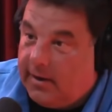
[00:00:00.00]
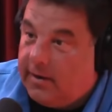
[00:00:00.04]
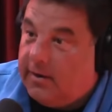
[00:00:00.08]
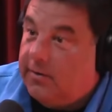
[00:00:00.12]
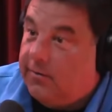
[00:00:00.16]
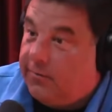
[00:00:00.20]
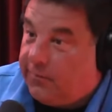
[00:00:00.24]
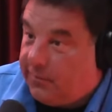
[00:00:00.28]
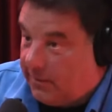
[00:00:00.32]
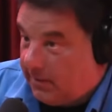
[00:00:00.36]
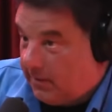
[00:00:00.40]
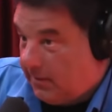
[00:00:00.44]

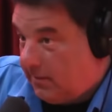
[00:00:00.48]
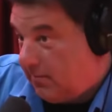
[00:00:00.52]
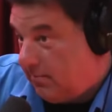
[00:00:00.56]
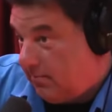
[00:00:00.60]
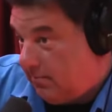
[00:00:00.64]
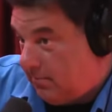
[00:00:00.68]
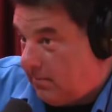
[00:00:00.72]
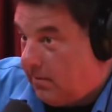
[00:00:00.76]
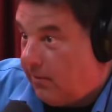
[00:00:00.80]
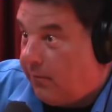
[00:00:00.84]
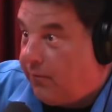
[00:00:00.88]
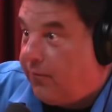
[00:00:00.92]
for the
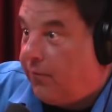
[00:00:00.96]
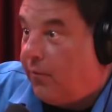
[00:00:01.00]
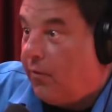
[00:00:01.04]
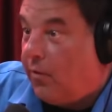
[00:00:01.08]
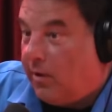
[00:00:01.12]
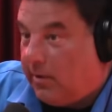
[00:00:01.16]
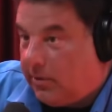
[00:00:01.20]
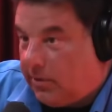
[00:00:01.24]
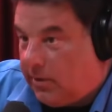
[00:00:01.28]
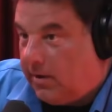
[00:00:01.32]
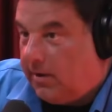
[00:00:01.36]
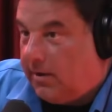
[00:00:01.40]
the
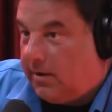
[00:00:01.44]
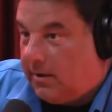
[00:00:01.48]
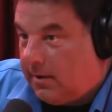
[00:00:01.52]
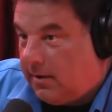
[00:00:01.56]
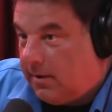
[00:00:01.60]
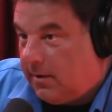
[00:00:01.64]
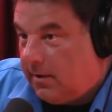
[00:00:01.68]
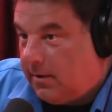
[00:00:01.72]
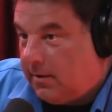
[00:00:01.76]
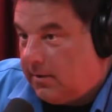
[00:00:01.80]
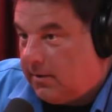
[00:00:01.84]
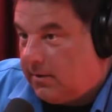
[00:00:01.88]
fourth year,
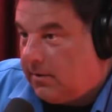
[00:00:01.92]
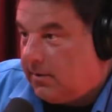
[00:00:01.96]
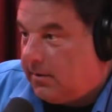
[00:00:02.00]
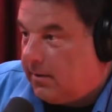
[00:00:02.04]
you know,